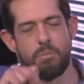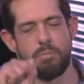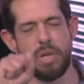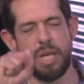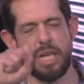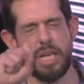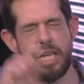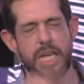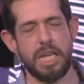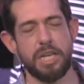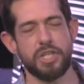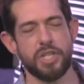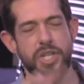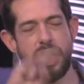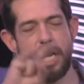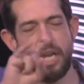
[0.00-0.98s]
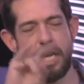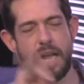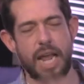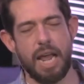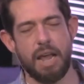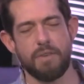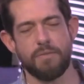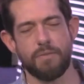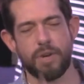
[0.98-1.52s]
but each and
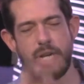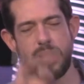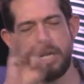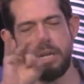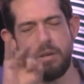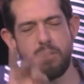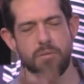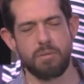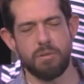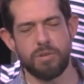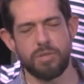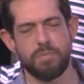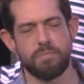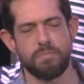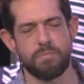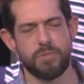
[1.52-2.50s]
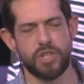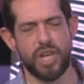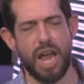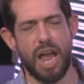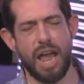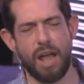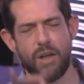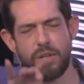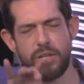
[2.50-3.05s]
every
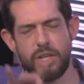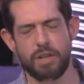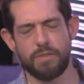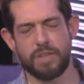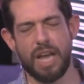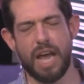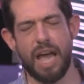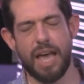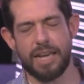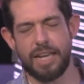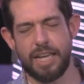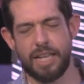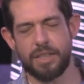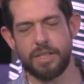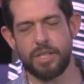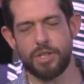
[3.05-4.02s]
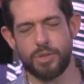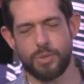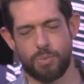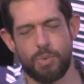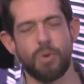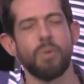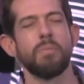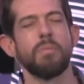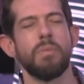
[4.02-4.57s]
child of God in this
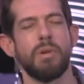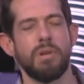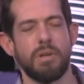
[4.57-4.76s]
room?